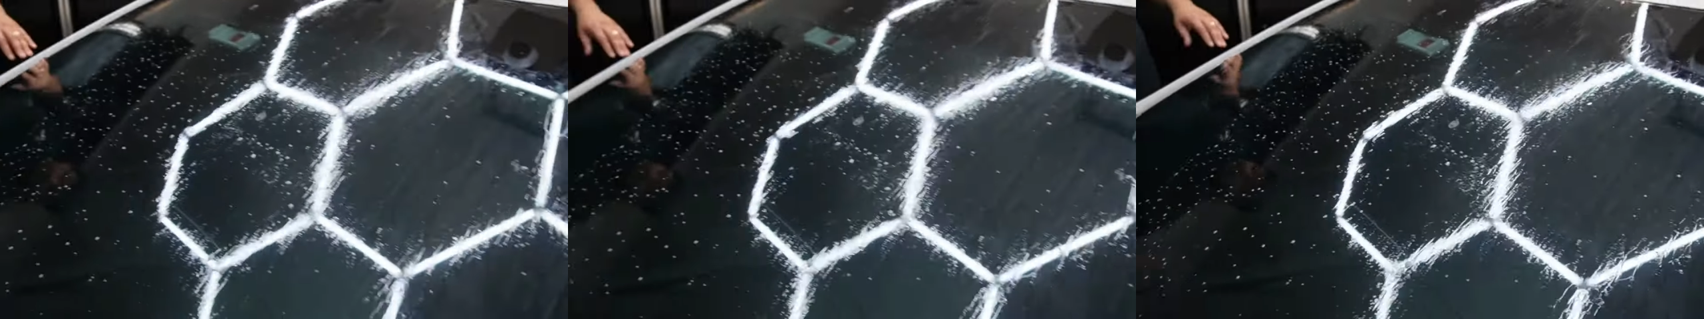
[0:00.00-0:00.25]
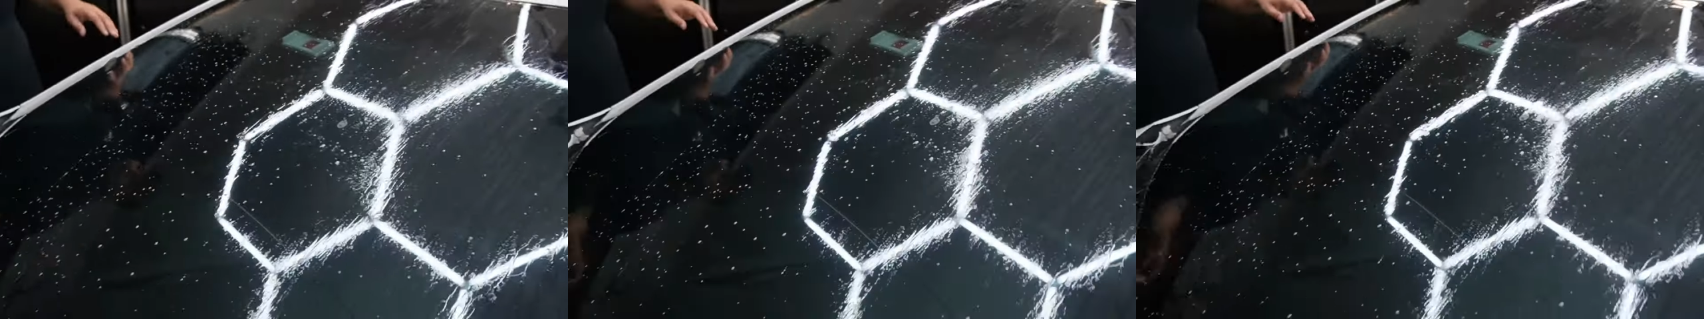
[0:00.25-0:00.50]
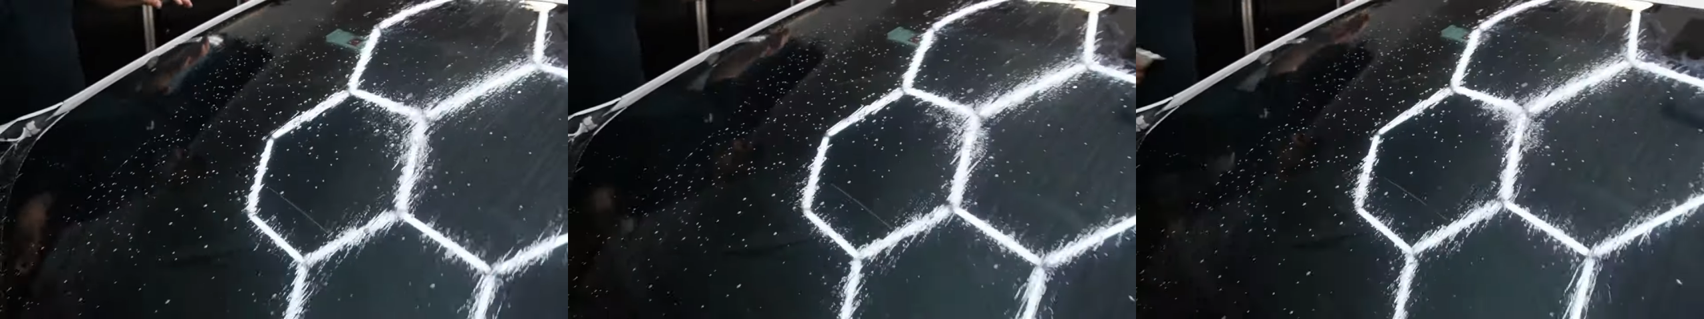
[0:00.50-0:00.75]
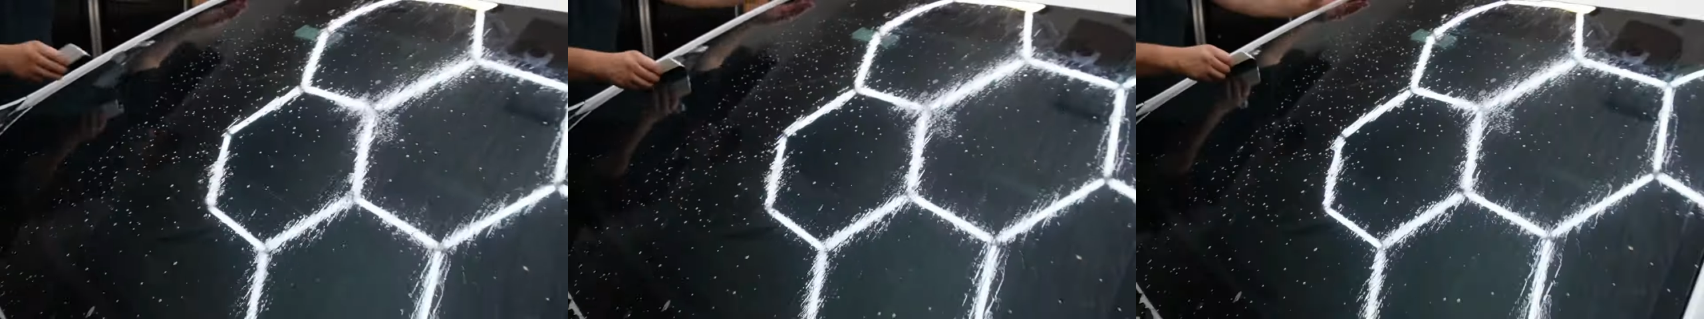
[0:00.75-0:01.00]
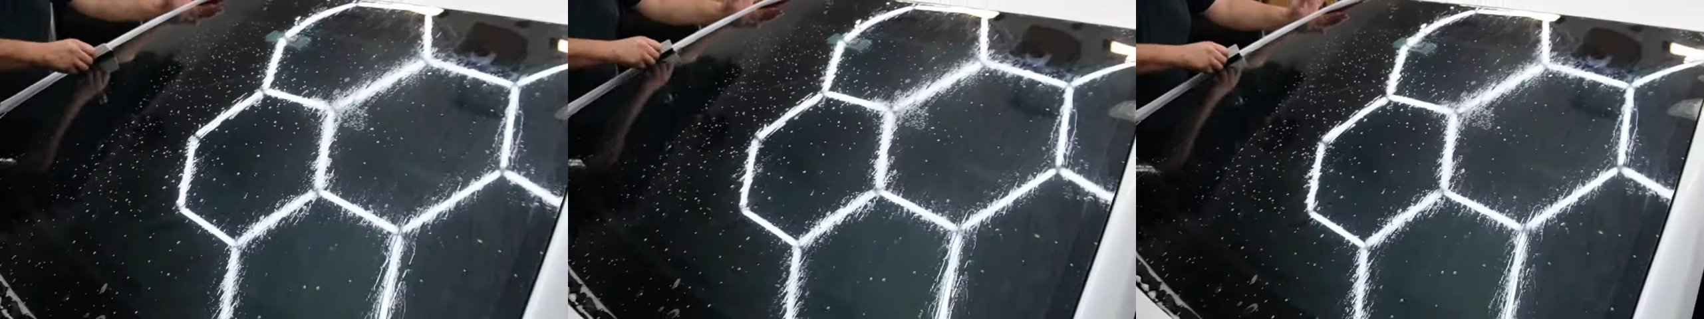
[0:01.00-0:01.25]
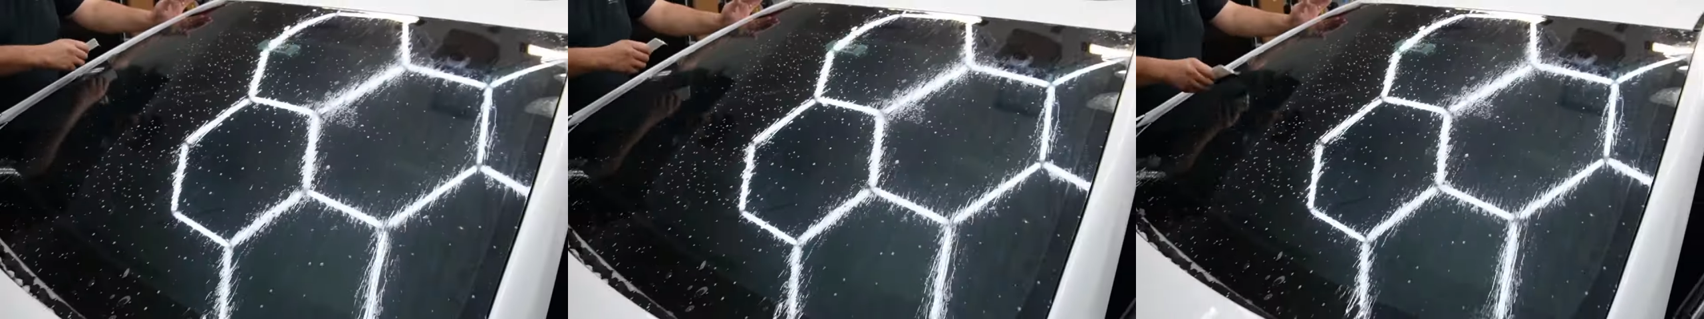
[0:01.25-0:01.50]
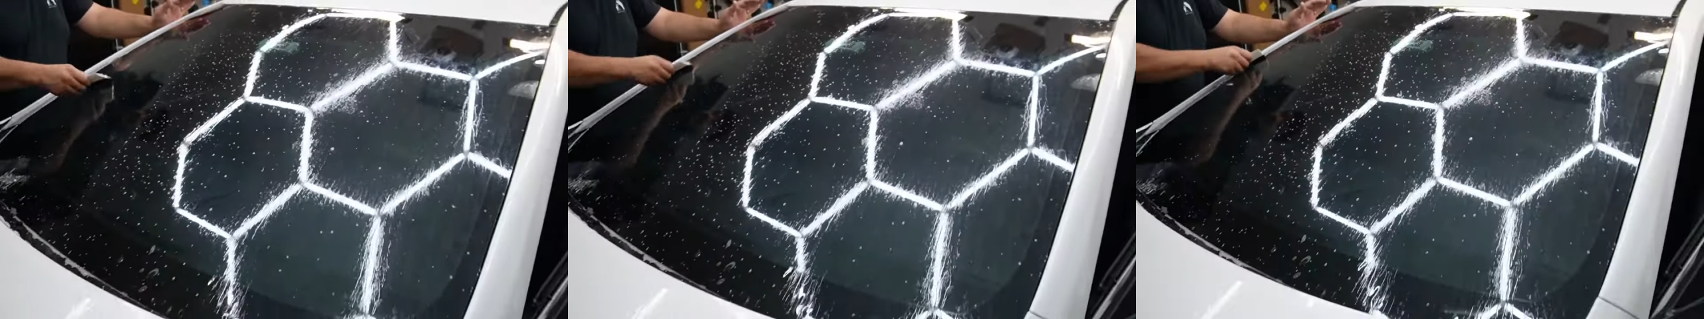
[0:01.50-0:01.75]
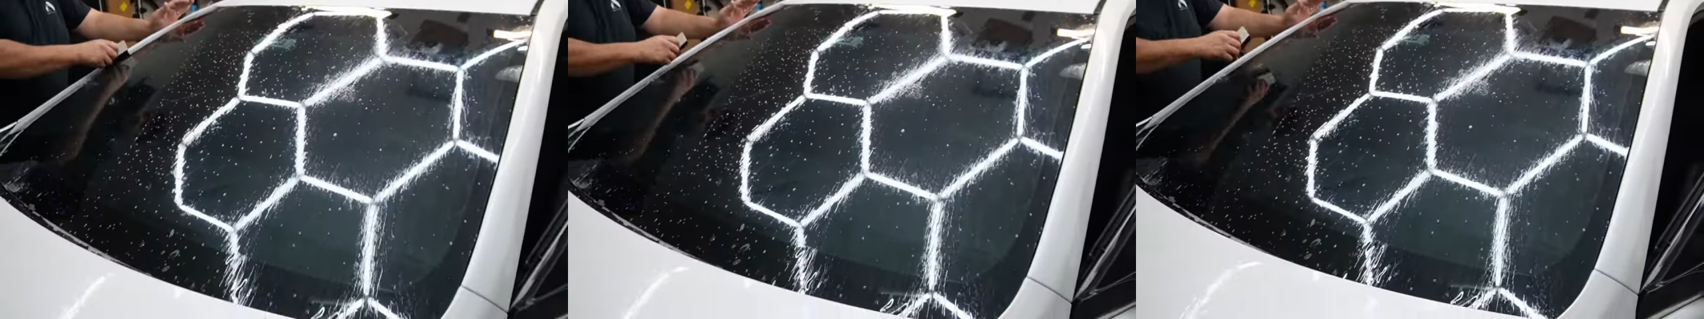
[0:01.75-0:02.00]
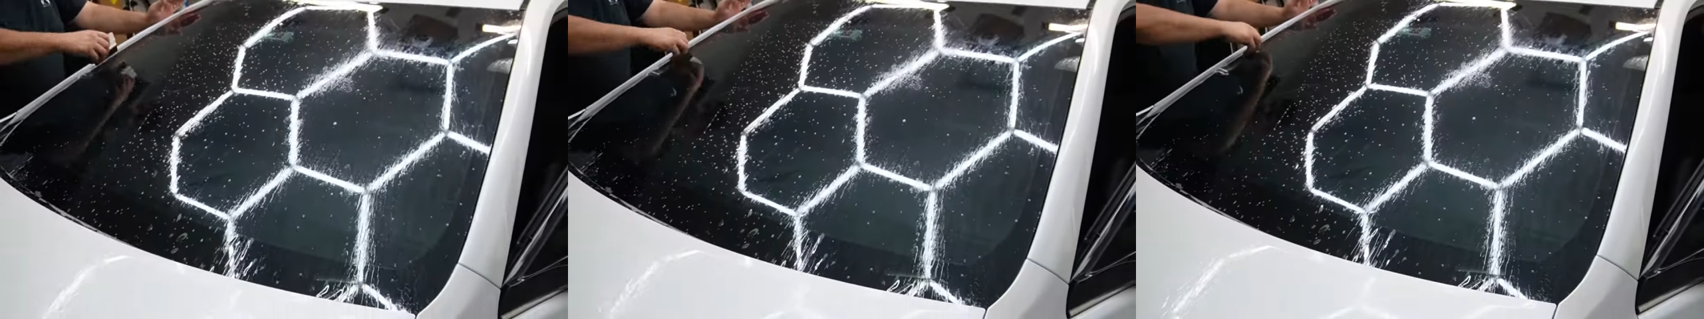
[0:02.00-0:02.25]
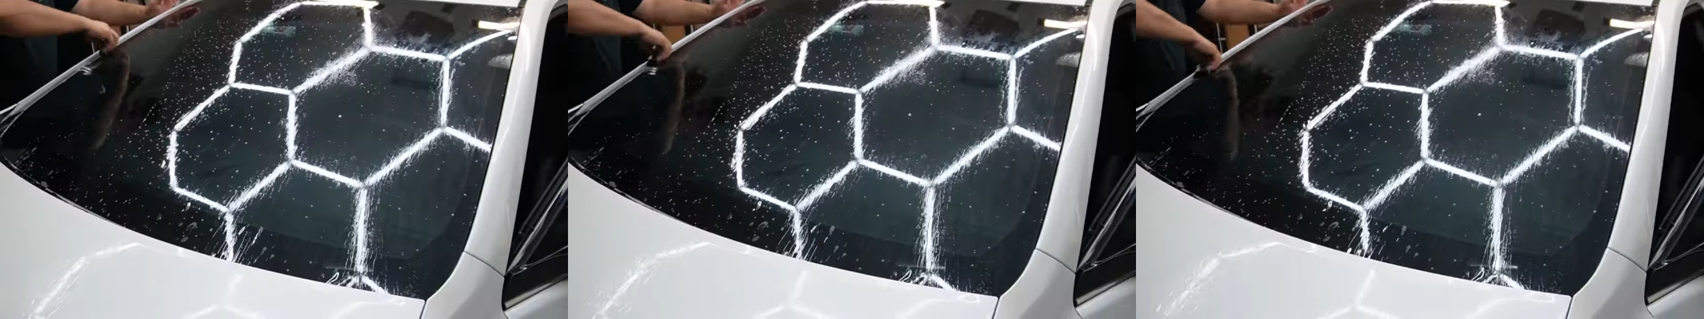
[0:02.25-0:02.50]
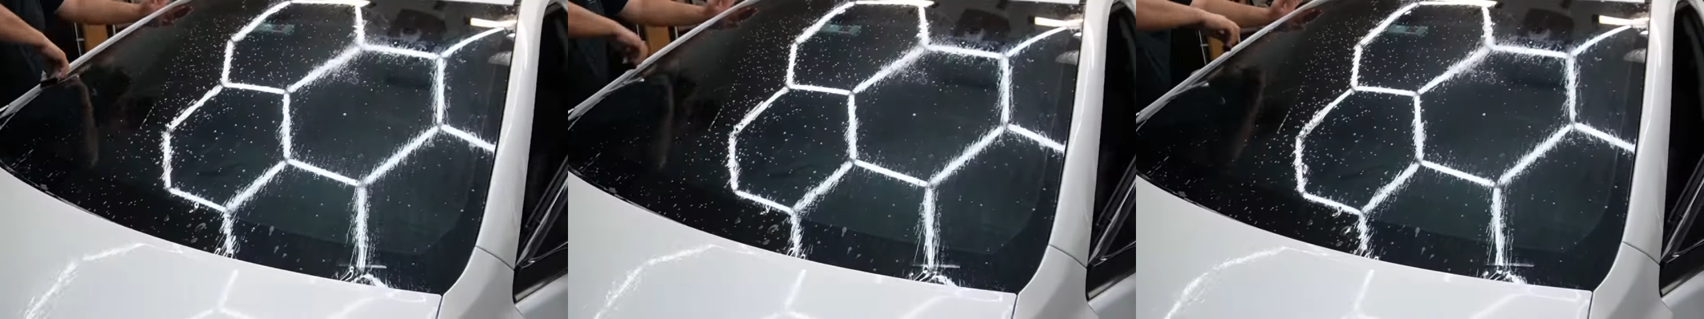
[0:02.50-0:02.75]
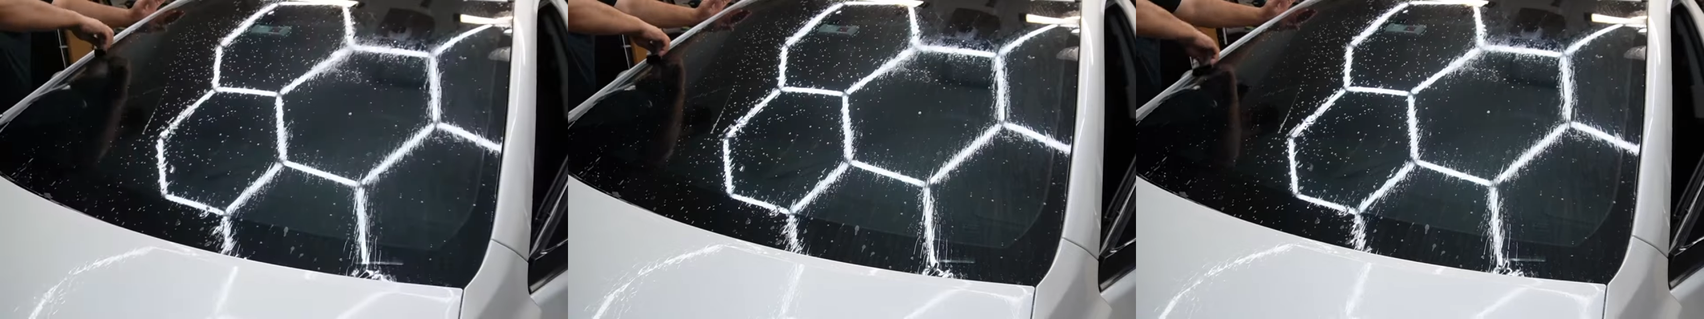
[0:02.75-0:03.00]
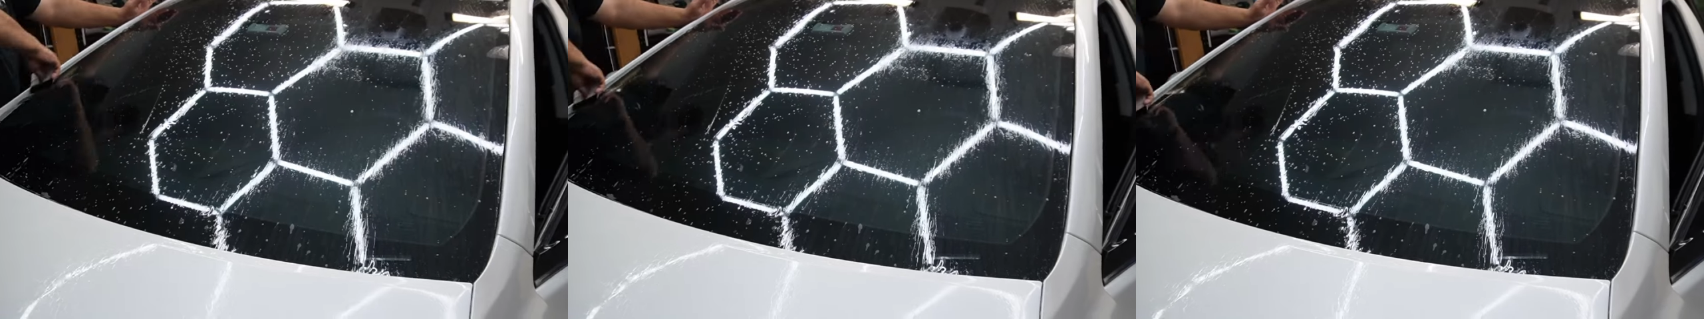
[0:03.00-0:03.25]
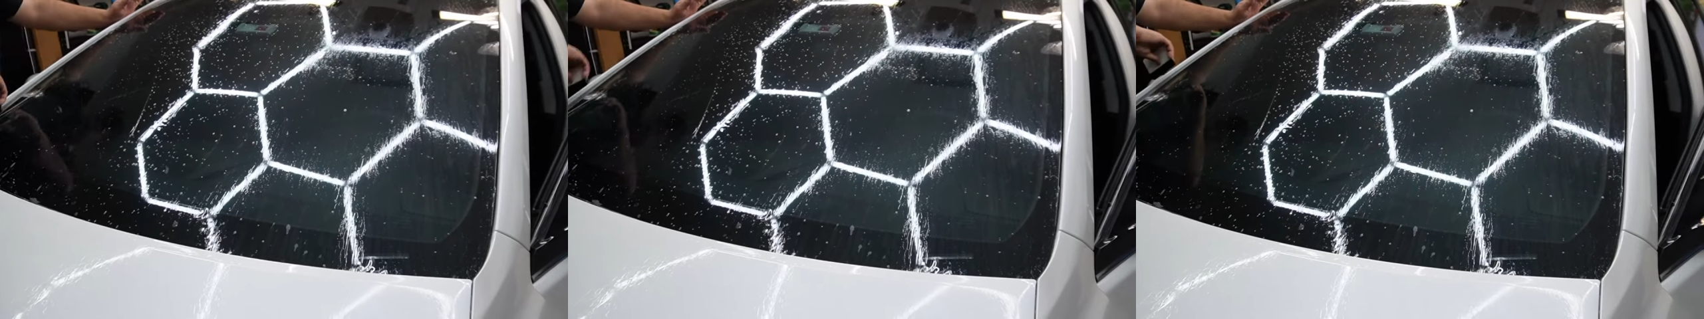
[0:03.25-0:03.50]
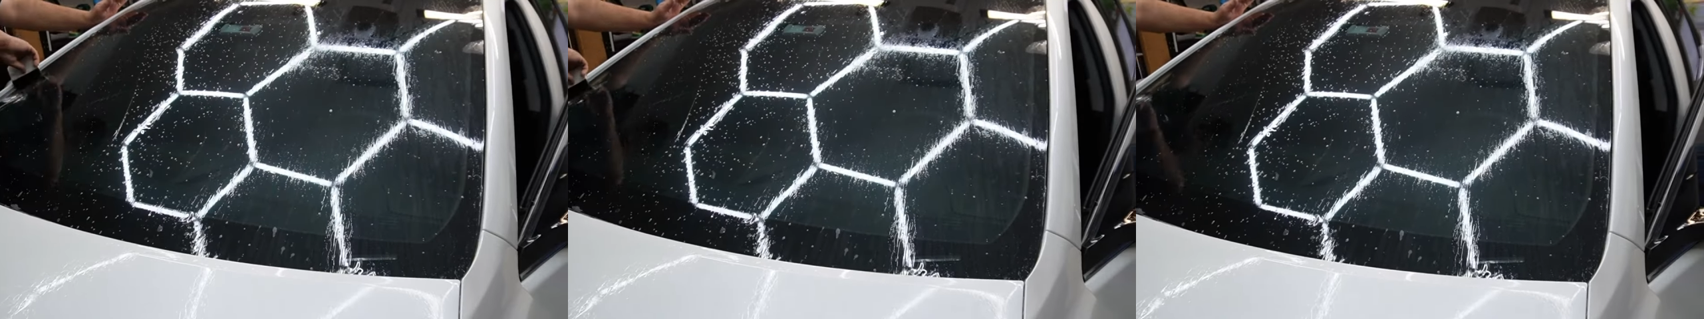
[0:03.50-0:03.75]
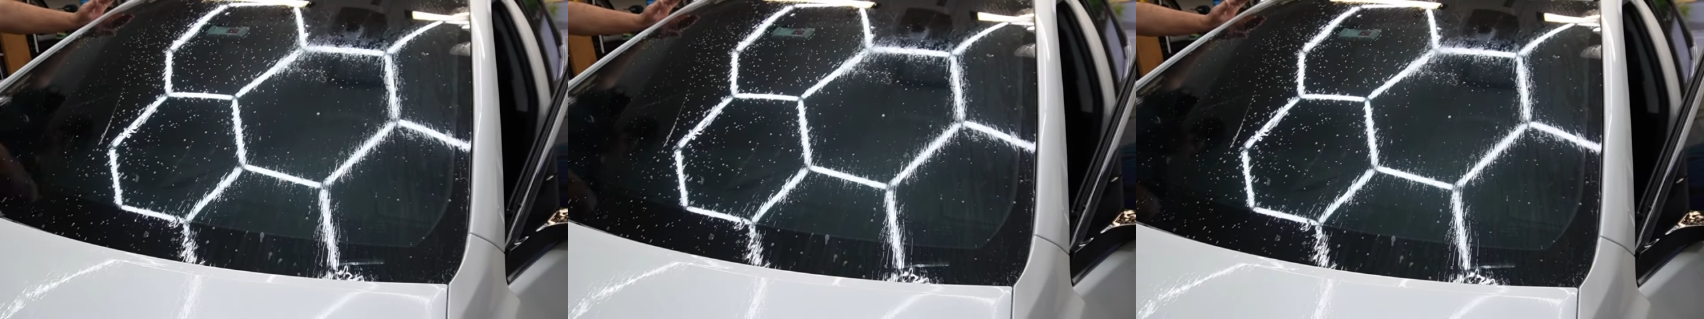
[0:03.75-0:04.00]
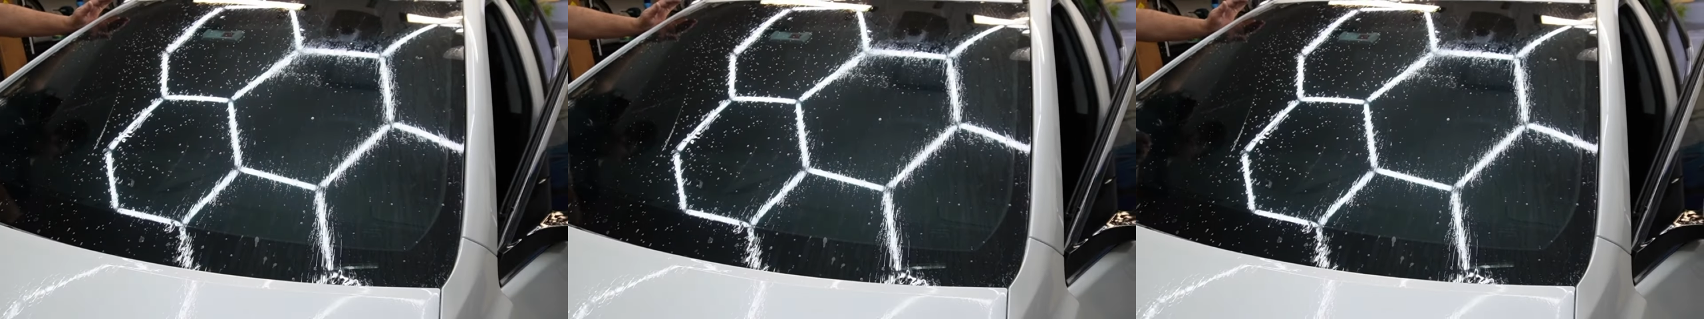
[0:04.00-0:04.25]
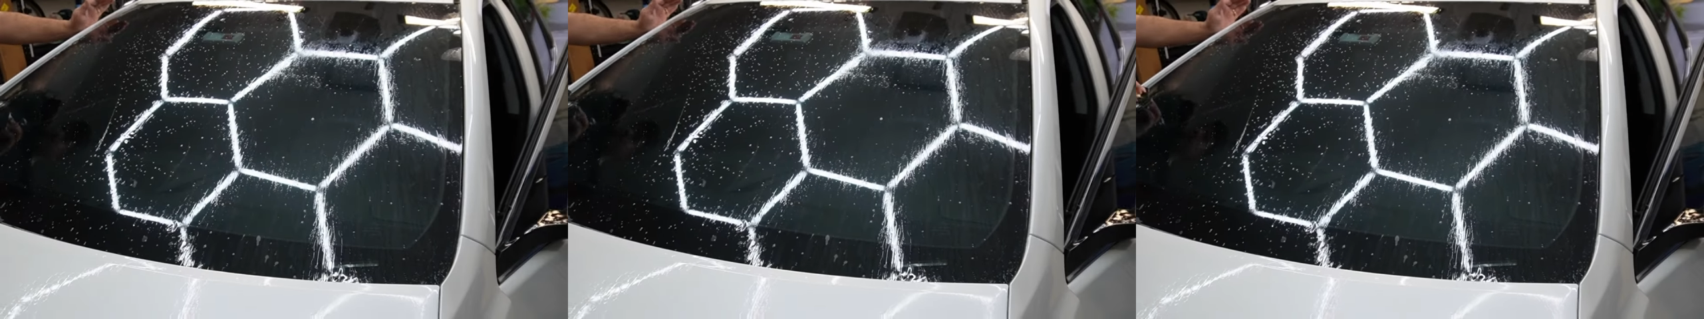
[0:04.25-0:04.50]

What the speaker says: No face is visible, so there are no lips to read.